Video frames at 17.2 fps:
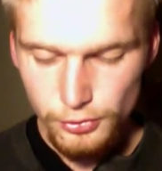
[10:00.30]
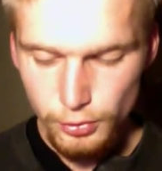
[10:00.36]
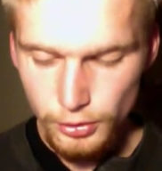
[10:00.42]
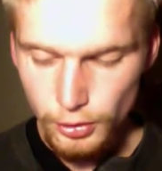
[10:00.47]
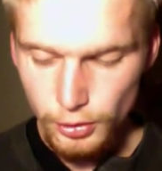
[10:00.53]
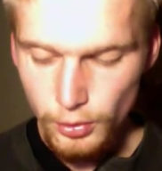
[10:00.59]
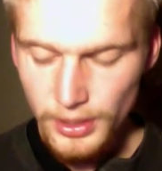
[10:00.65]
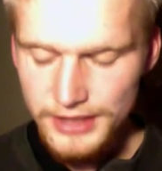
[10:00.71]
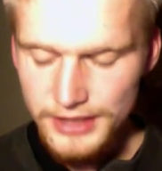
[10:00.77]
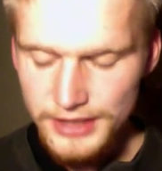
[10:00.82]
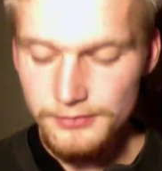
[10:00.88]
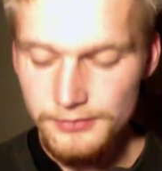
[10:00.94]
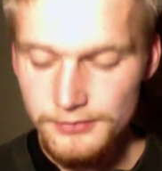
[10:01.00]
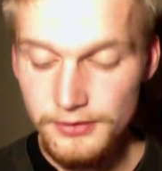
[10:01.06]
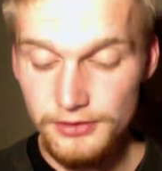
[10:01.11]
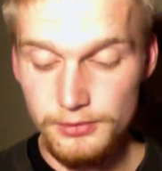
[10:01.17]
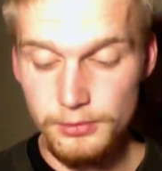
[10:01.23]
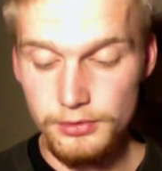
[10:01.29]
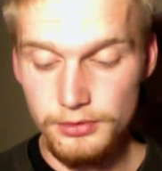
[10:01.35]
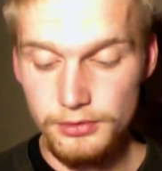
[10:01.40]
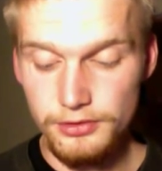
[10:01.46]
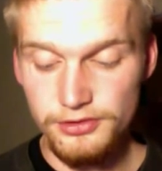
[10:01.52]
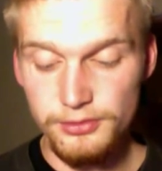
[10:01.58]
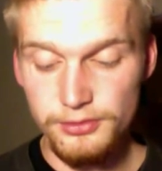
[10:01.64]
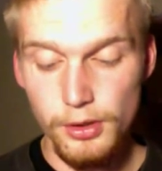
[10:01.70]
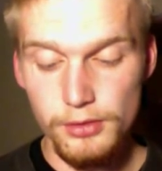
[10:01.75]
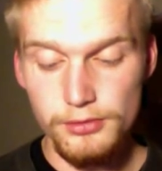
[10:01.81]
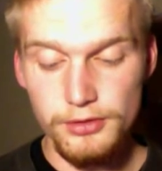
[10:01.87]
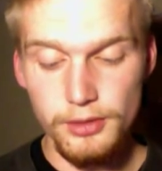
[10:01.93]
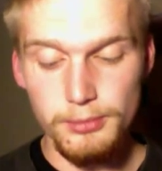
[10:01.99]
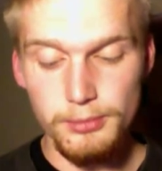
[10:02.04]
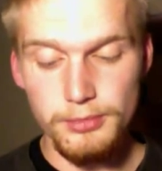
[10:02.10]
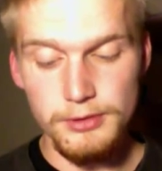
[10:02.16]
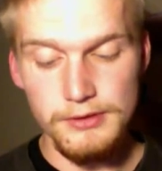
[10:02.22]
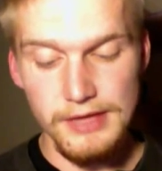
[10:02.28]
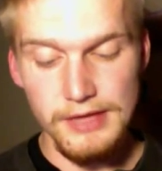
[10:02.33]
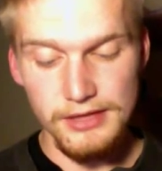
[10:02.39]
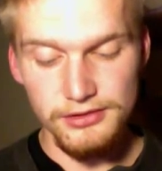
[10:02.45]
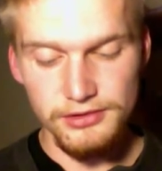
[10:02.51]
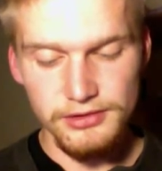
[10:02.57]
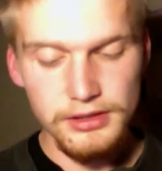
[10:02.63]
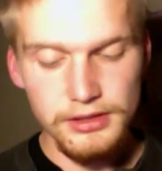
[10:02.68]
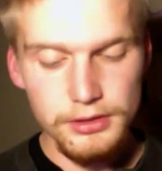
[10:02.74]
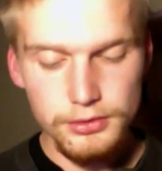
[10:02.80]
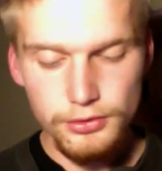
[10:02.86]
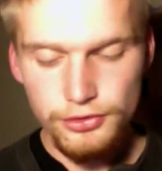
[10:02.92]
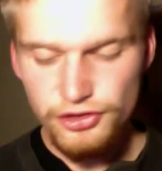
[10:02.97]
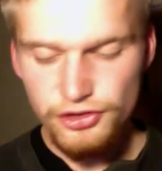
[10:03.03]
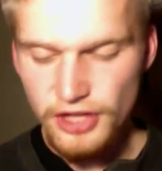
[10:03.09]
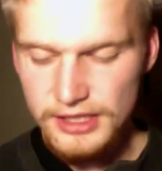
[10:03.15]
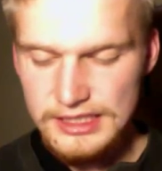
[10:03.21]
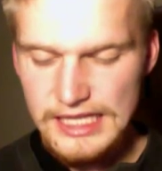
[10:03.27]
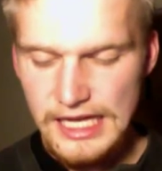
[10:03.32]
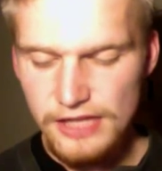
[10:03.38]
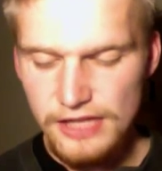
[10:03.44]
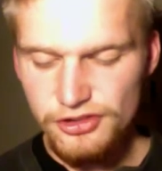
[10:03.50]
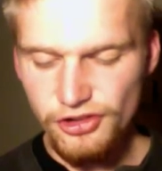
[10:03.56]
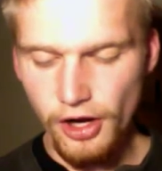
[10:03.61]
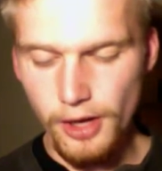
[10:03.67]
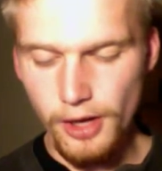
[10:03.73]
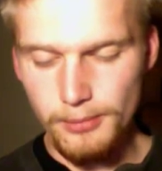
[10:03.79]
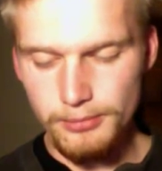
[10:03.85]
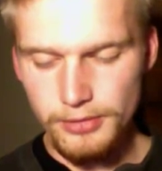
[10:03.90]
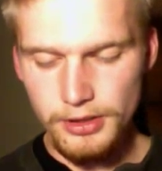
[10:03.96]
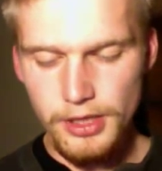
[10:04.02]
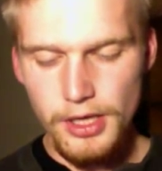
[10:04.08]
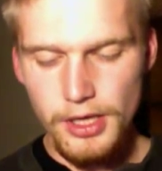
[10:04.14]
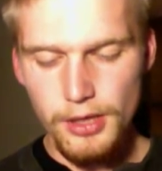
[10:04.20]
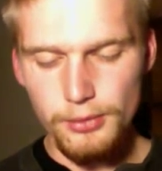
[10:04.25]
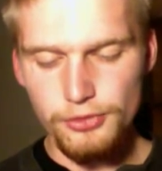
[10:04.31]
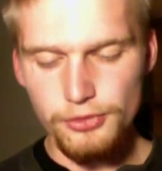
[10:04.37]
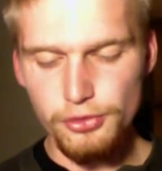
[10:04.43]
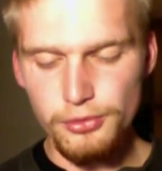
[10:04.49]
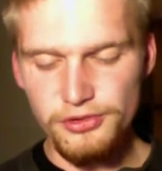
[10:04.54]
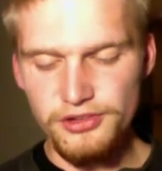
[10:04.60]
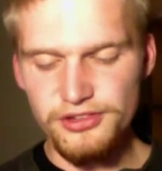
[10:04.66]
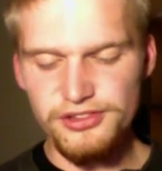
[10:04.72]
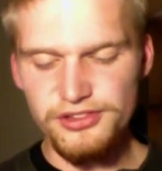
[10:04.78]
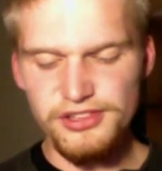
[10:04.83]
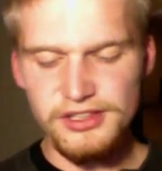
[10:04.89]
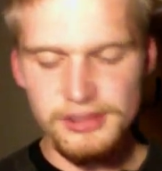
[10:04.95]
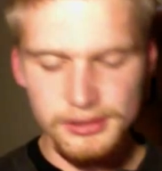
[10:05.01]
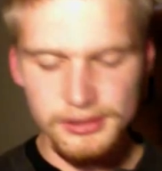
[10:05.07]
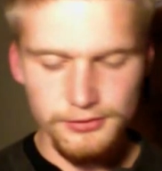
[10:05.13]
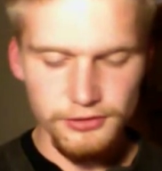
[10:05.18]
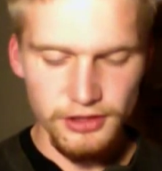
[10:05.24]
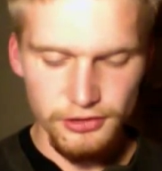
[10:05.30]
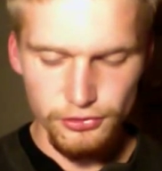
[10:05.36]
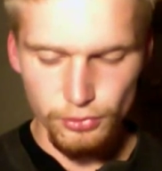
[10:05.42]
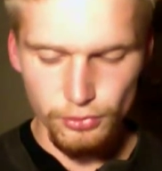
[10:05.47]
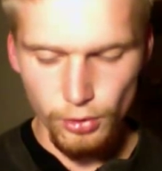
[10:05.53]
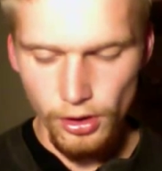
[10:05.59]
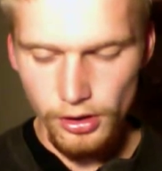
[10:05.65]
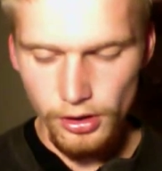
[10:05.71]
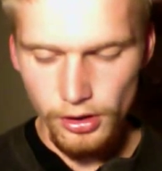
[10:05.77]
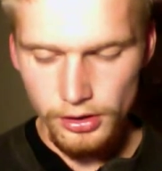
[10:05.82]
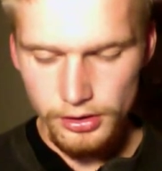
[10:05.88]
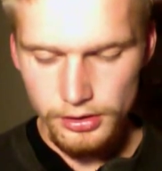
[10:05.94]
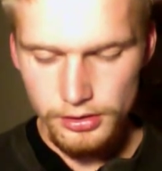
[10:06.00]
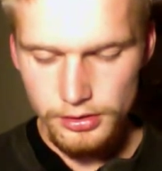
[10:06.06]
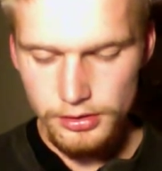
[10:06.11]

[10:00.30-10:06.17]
were quite invisible, swallowed up in that single jagged-edged hump which was the city of Tisroc.